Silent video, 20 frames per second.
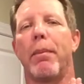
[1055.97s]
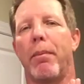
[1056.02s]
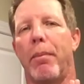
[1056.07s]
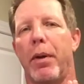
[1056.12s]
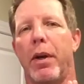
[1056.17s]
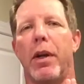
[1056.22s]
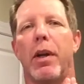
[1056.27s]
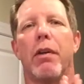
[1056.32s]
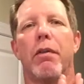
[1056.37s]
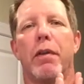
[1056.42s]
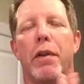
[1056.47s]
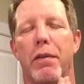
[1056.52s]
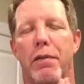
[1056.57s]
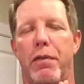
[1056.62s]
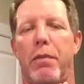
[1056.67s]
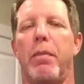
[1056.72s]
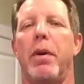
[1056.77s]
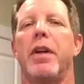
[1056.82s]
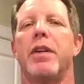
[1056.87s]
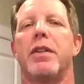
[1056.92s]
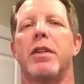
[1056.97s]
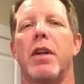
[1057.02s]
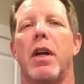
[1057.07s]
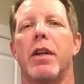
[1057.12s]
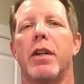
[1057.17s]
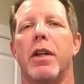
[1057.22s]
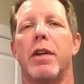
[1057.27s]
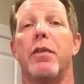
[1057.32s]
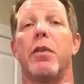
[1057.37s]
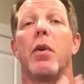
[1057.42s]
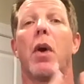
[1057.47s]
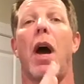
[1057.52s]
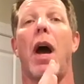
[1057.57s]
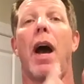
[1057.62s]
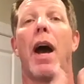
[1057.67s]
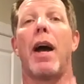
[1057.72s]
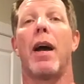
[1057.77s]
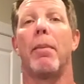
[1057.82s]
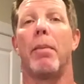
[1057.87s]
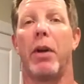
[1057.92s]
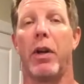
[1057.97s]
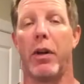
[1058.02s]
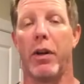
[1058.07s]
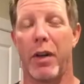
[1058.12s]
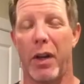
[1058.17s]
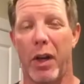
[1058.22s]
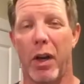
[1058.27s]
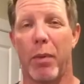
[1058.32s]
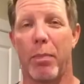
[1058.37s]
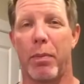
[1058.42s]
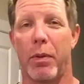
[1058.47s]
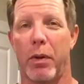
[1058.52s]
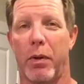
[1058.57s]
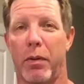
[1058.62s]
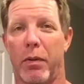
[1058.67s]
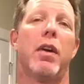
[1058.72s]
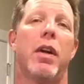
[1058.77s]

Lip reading: bit of information I give you. I am here to help you.